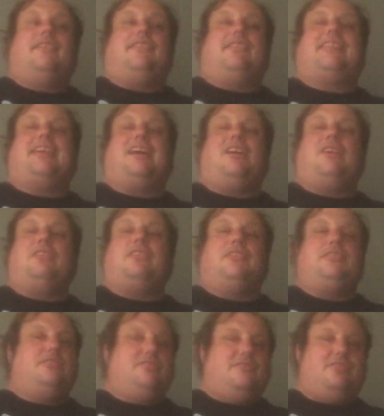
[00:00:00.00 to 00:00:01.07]
The sound
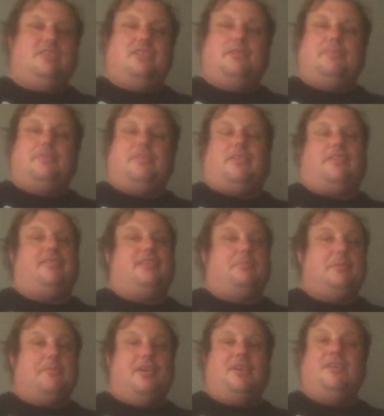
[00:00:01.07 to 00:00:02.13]
on YouTube on
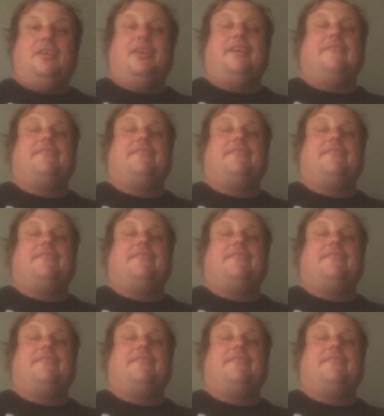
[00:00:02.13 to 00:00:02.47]
cinema mode